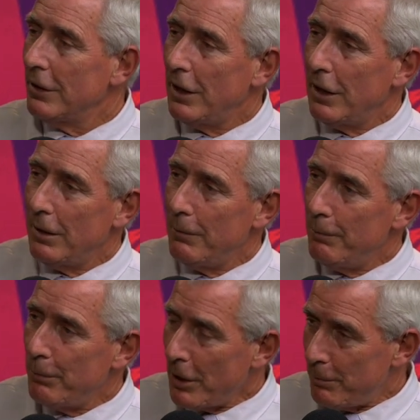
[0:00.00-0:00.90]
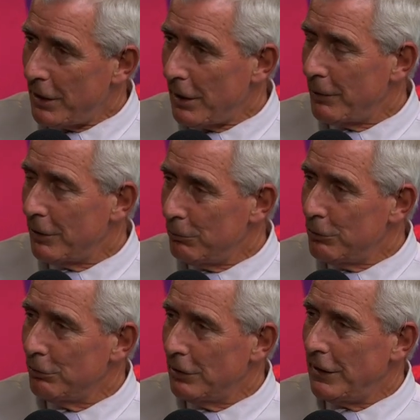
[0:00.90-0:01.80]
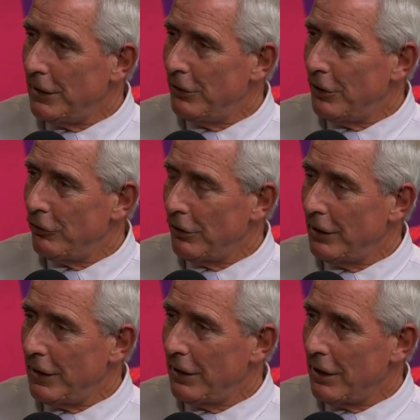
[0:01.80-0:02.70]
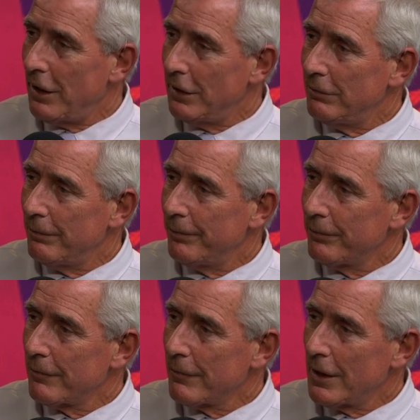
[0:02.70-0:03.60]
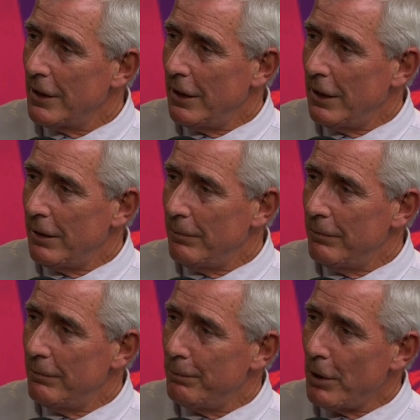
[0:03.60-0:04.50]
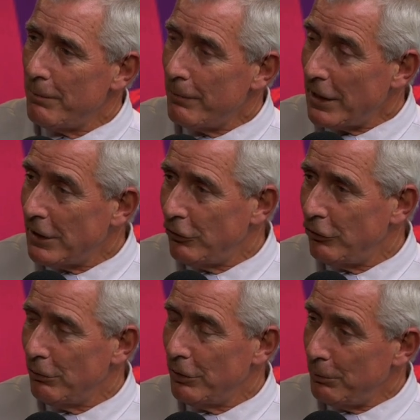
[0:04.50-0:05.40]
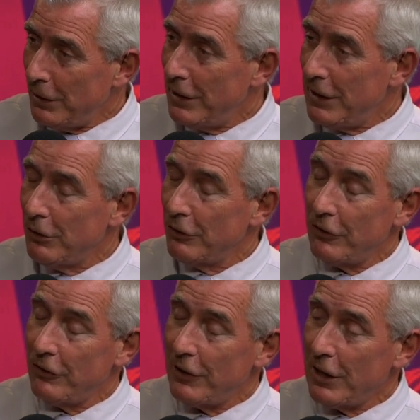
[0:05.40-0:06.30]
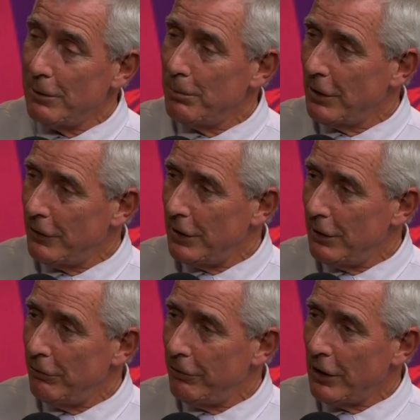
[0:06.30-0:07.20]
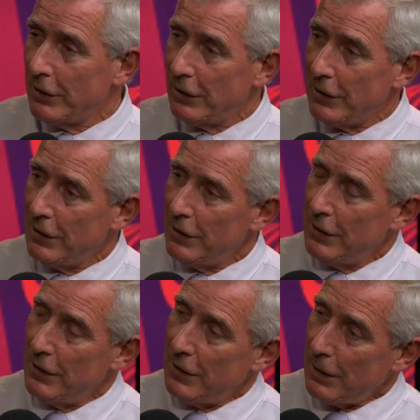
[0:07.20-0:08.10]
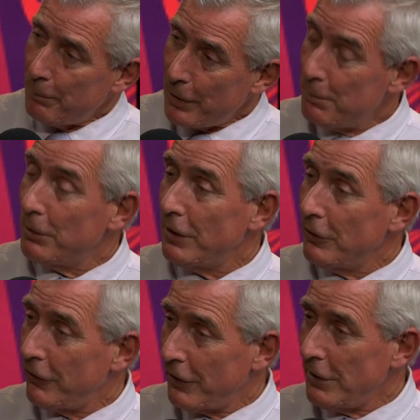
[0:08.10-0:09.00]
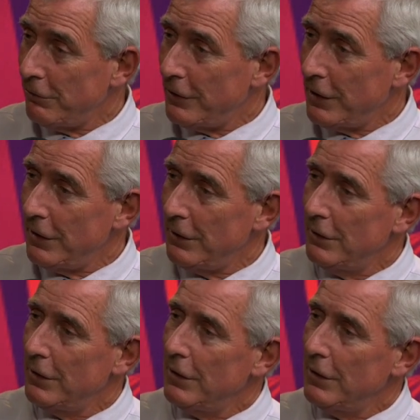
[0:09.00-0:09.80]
by becoming a world-leading digital airline, by making sure that we lead on sustainability, and finally, our people and safety